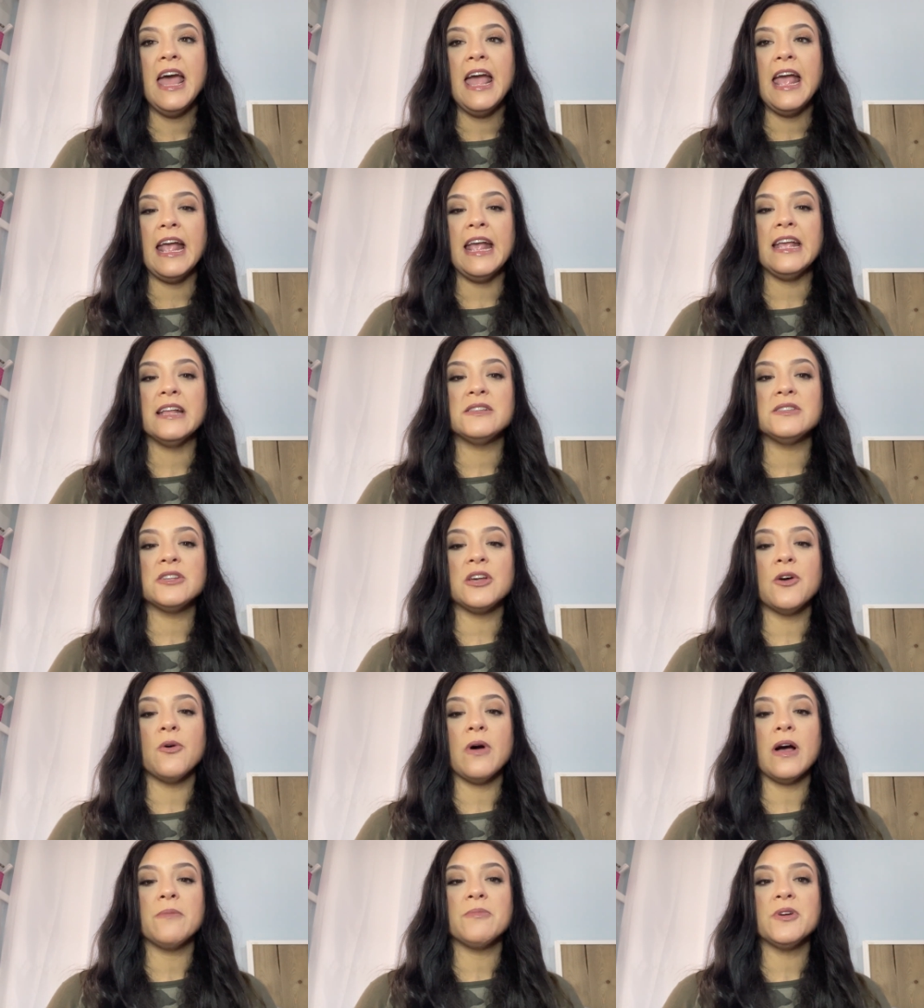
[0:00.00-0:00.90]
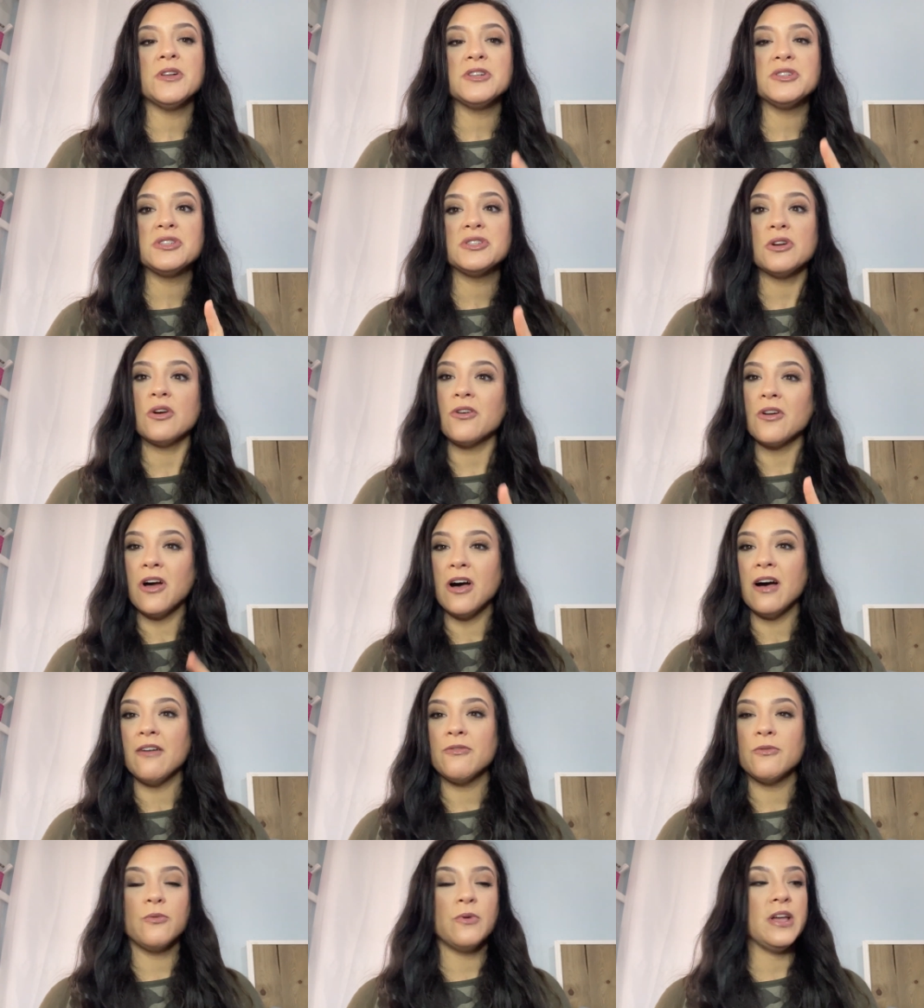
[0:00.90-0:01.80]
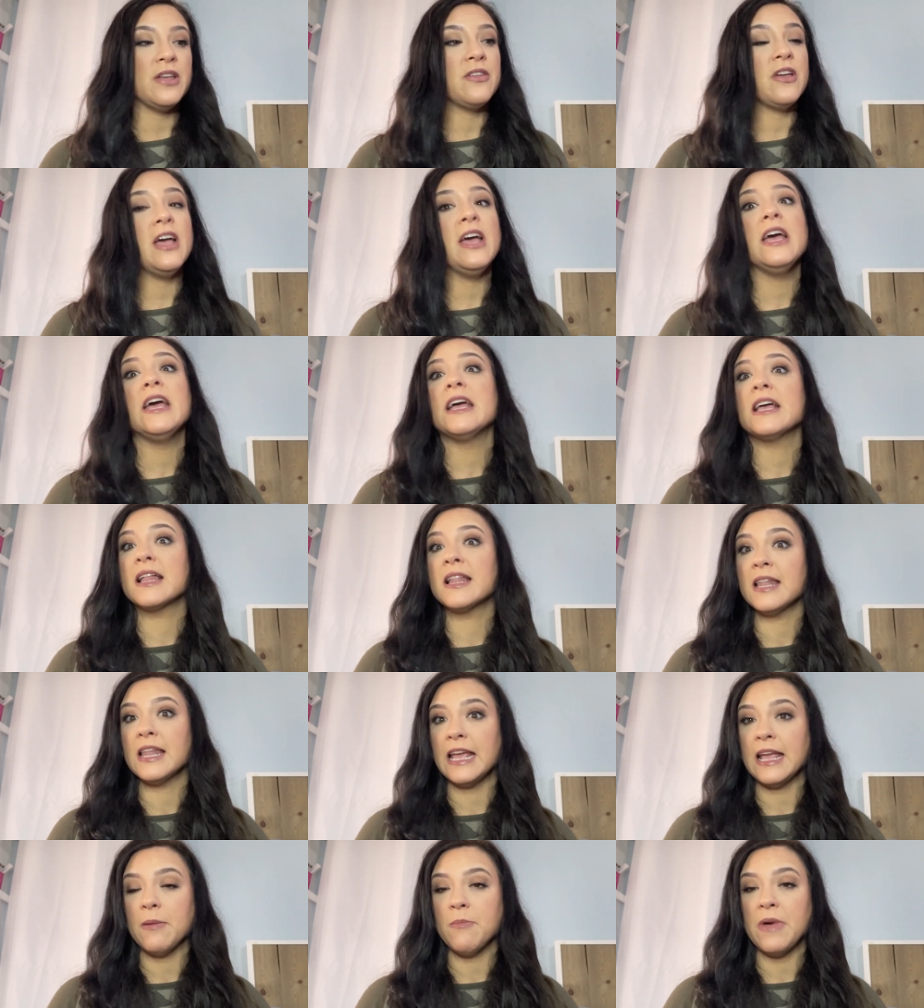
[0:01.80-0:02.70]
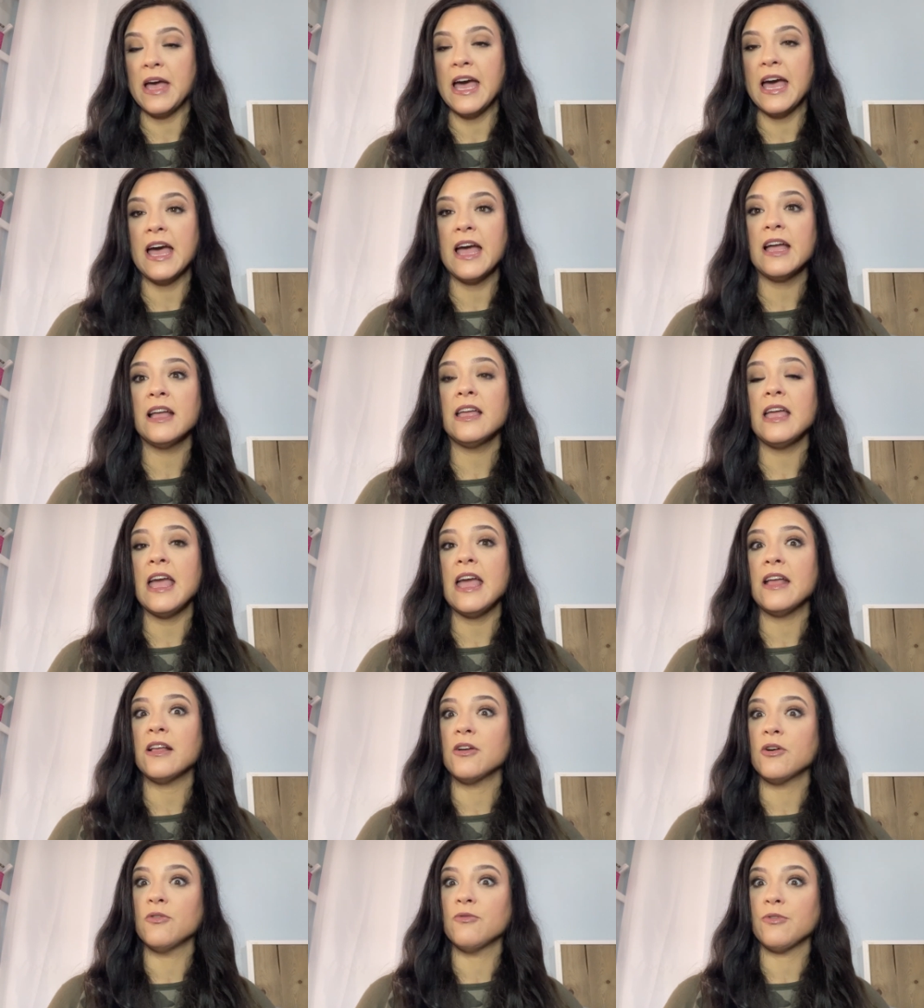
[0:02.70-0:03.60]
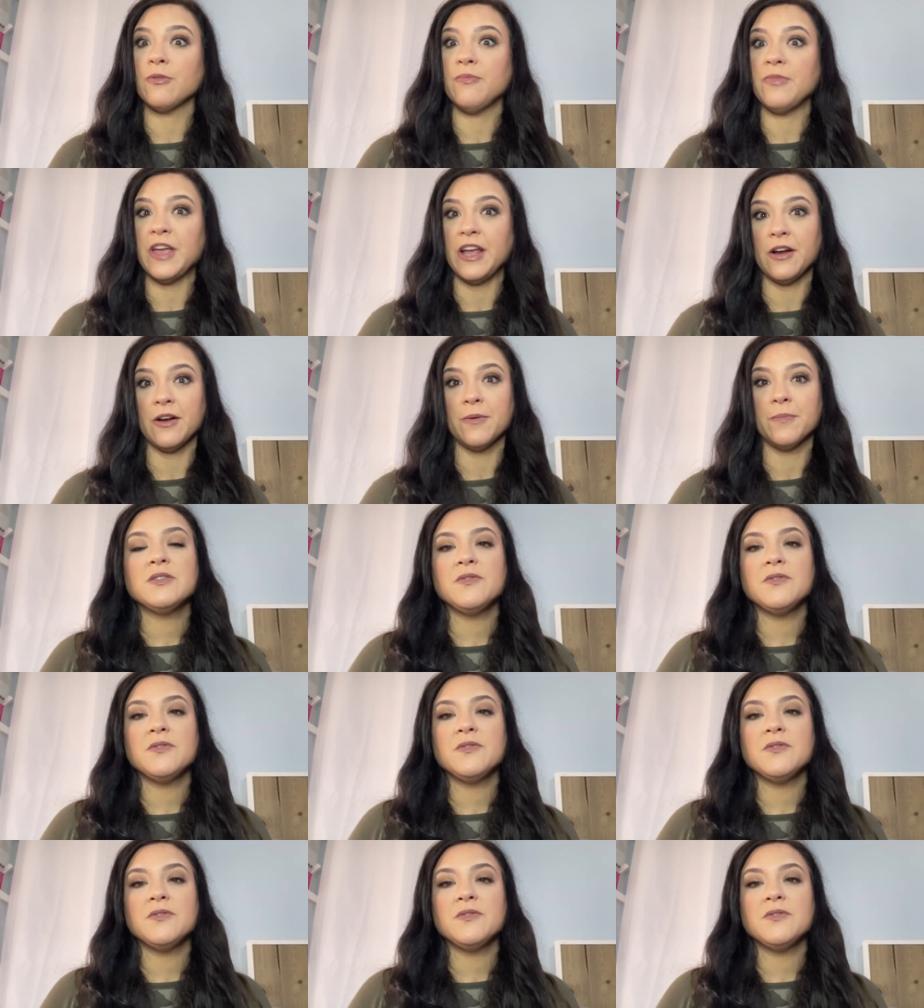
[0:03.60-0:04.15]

And so I'm going to start off with glam bag and go from there.